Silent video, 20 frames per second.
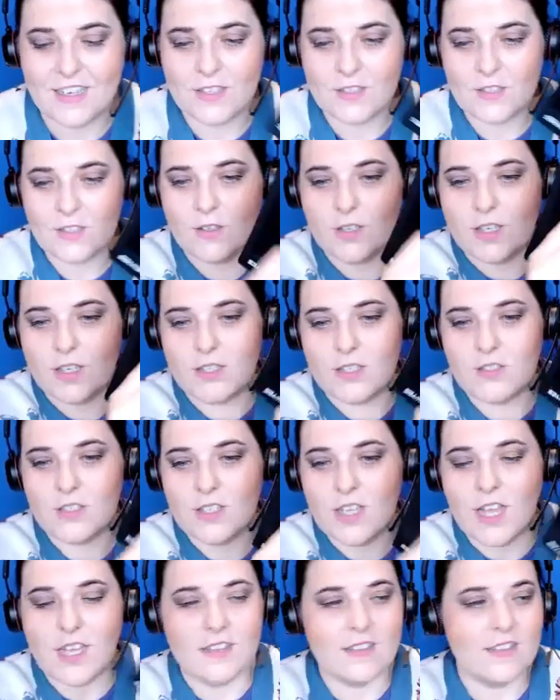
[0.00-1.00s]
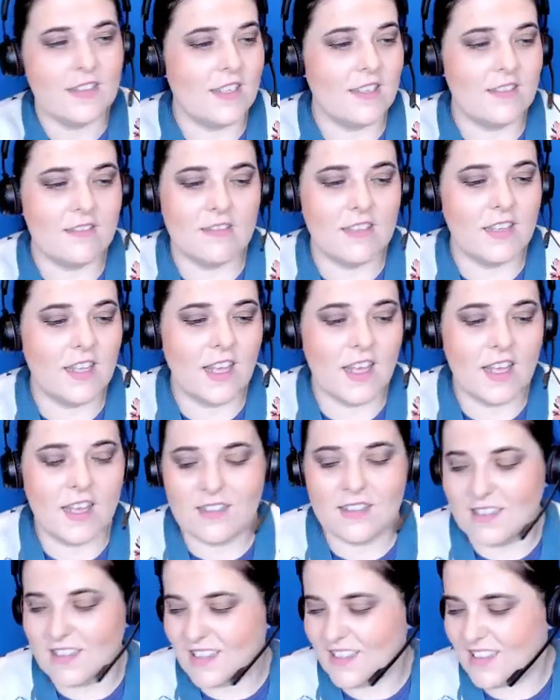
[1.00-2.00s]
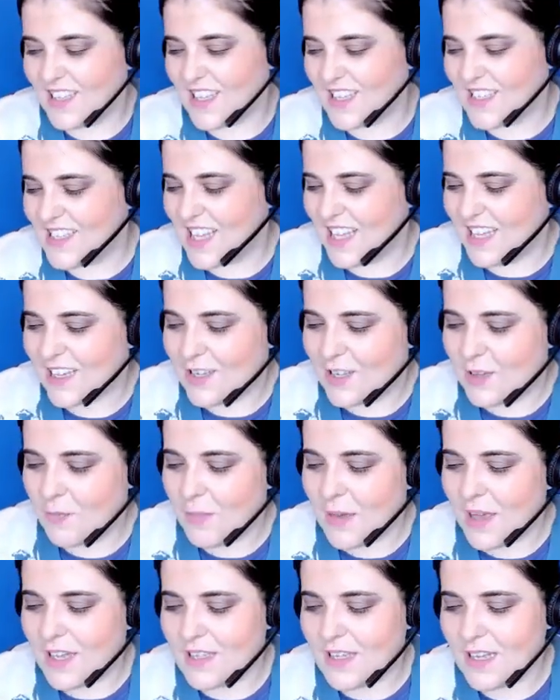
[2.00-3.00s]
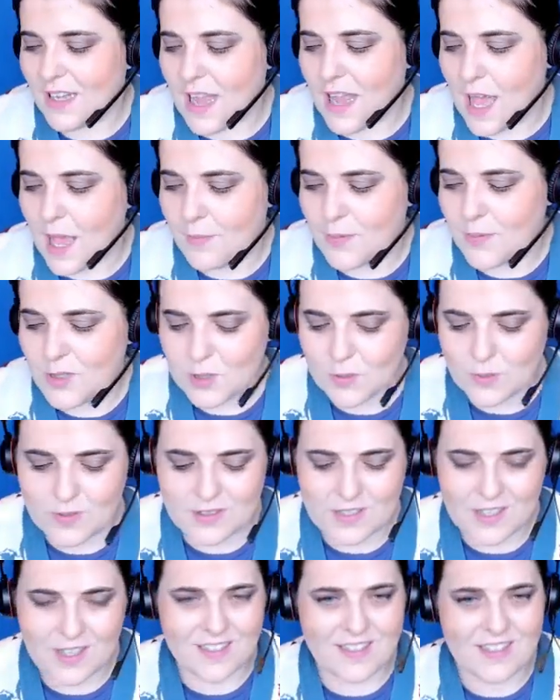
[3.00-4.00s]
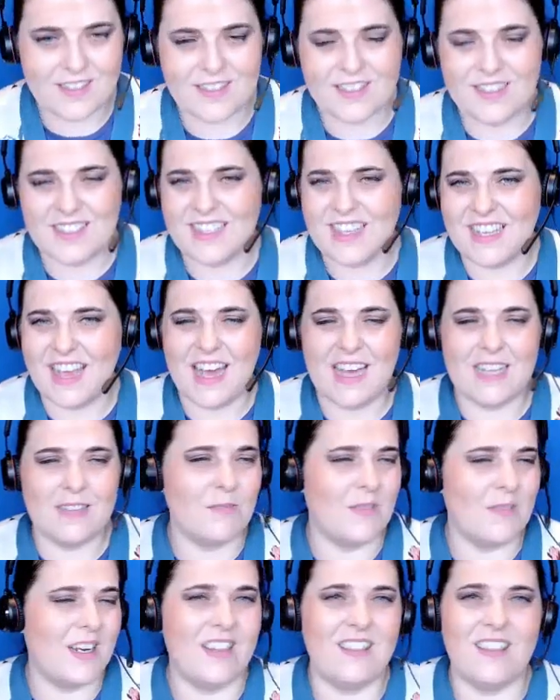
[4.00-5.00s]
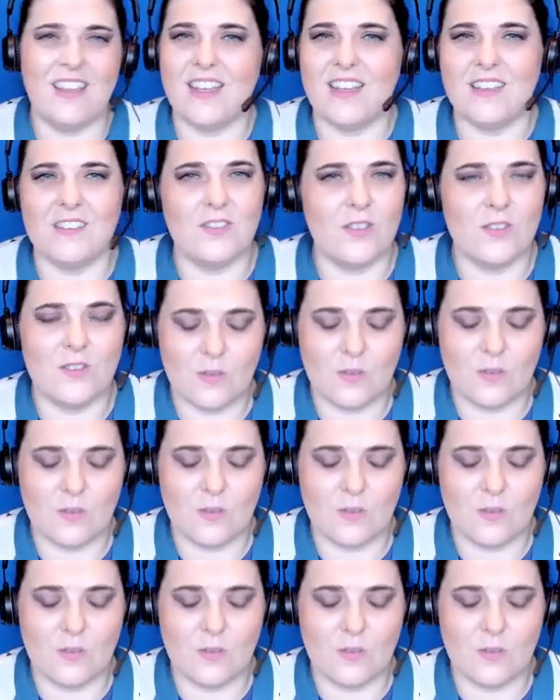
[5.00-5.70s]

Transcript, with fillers: So you can just the uh, there's like a companion app to it that you can scan, but I think it's just a